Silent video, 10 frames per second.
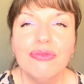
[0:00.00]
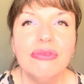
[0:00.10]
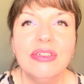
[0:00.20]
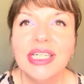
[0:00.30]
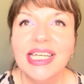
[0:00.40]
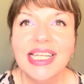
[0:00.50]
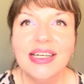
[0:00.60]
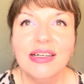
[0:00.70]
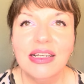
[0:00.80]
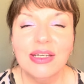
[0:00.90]
really
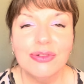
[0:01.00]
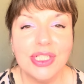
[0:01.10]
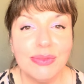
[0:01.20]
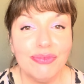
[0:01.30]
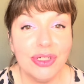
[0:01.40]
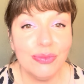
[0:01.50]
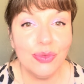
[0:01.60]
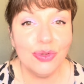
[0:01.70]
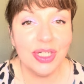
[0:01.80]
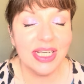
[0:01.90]
early on a spring
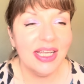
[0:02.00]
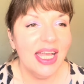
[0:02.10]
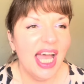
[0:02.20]
morning